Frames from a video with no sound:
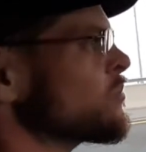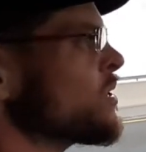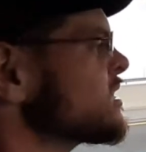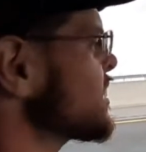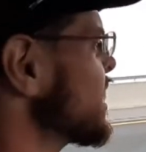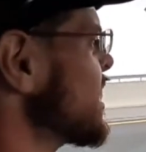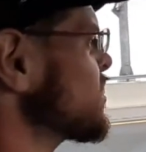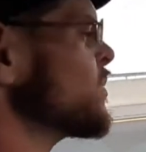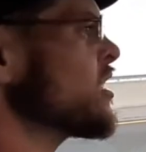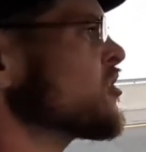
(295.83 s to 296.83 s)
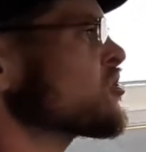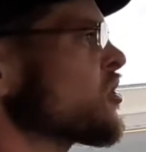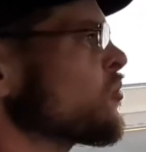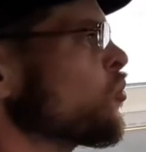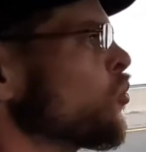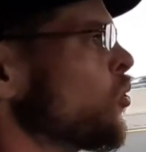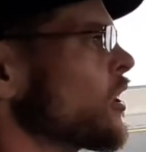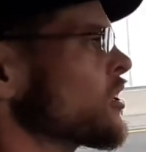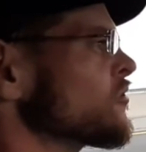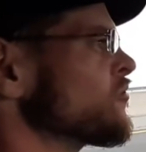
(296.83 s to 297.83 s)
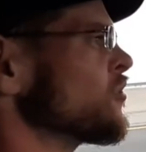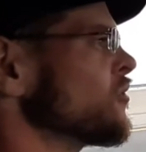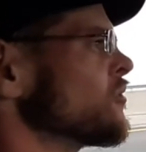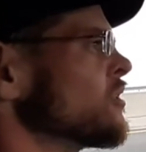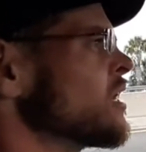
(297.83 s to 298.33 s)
Piece of cake. Mirrors are wonderful.